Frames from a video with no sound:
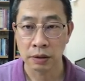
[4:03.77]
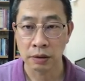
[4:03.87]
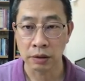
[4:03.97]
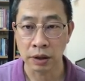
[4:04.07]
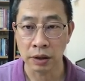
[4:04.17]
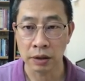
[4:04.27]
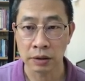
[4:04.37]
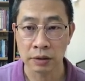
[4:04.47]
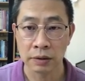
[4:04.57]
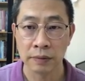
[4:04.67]
okay
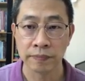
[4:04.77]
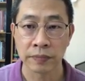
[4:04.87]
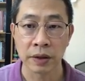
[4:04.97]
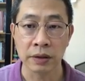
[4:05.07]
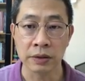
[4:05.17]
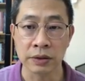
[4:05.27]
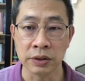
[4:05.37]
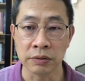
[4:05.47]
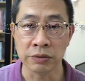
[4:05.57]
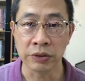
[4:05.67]
this
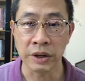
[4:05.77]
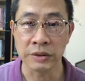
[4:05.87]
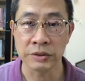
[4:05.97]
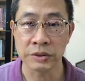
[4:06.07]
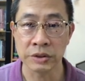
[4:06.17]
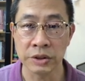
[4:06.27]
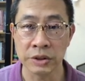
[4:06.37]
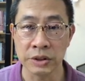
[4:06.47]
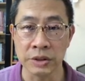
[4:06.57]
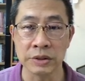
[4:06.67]
is the frame
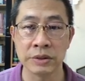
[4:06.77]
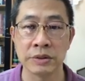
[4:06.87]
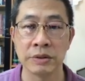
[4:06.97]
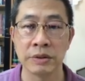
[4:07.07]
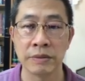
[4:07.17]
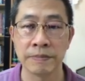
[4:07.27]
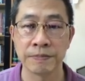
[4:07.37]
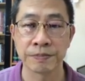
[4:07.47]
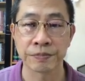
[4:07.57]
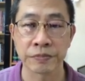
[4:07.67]
30s
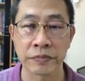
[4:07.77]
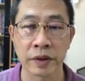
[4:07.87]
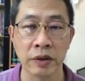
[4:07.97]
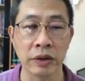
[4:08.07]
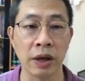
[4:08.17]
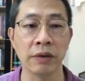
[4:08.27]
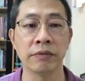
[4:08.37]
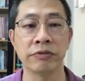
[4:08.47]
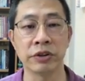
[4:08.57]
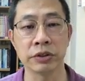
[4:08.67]
okay
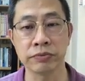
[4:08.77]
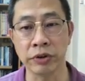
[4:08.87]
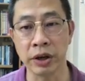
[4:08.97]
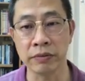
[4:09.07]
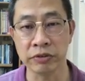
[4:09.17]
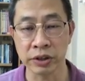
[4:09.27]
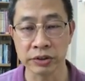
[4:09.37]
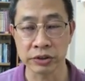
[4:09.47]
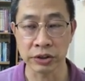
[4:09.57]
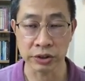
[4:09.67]
first frame frame
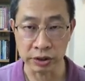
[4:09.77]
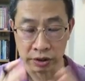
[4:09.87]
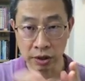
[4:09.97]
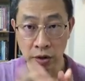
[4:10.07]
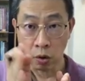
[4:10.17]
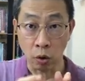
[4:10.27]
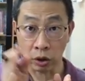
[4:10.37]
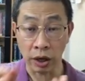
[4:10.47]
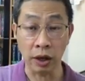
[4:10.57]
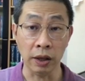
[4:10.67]
30
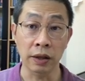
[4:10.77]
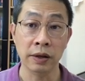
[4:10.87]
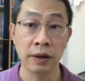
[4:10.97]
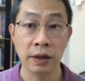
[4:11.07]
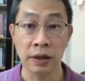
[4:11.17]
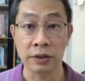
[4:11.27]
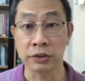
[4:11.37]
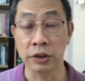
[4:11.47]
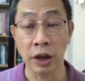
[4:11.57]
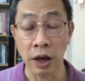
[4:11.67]
okay that's
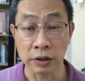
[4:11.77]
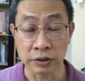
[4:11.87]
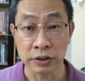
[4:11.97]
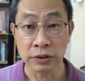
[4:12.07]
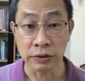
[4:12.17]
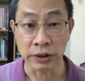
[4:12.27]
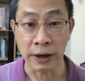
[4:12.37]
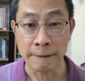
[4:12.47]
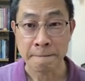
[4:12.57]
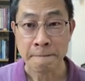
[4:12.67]
a lot
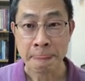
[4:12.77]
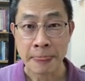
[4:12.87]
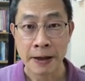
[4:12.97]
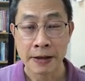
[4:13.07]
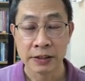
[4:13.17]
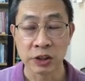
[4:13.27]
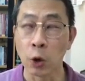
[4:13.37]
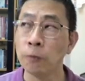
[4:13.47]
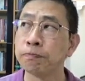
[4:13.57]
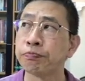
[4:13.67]
okay so